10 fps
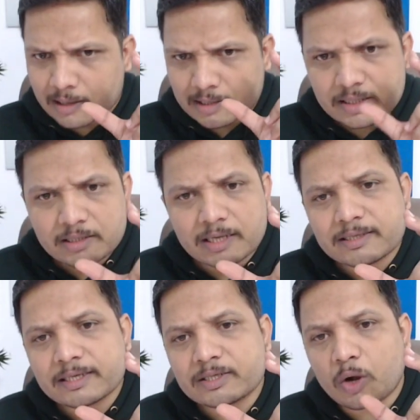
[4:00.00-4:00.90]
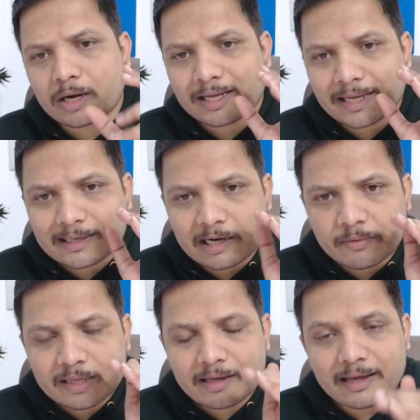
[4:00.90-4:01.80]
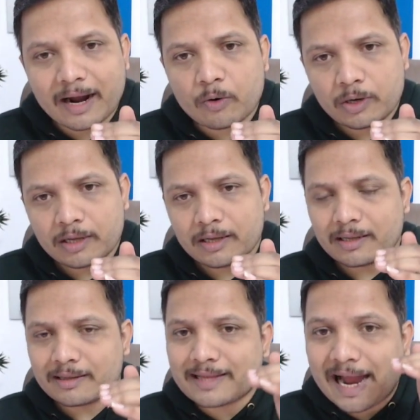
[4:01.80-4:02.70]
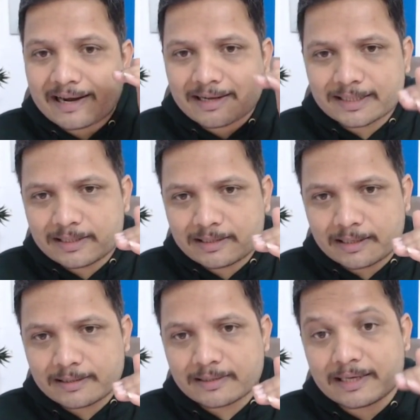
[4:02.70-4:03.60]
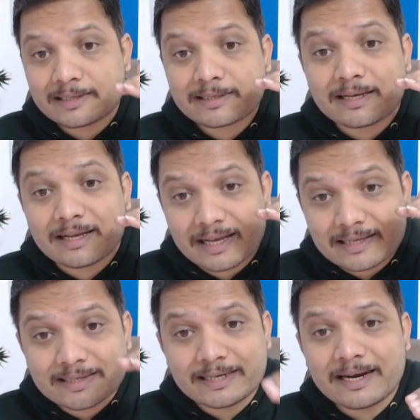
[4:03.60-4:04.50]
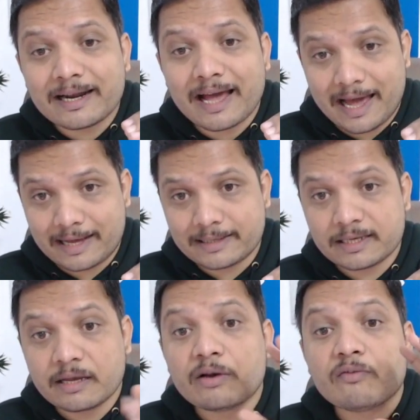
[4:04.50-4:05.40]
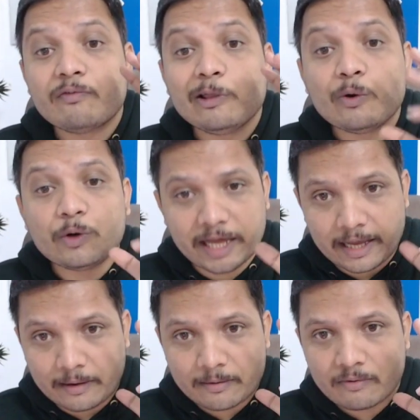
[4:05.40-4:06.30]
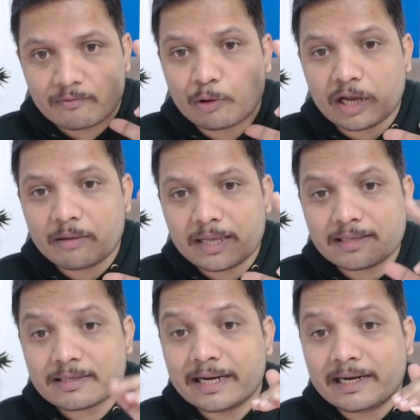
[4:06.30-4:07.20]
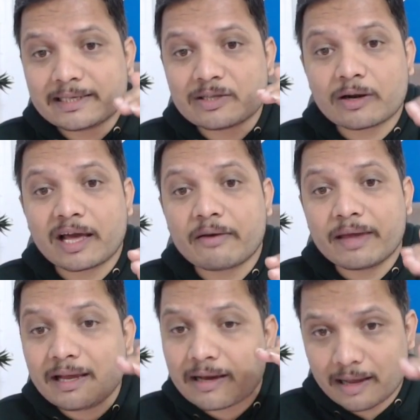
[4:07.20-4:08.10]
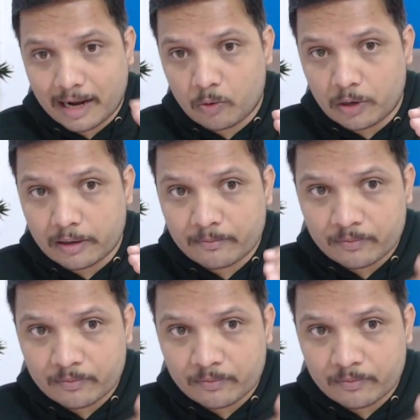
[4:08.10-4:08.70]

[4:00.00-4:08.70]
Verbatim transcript: resistance is not connected with ground, that resistance is considered as floating. Floating means it is not having ground.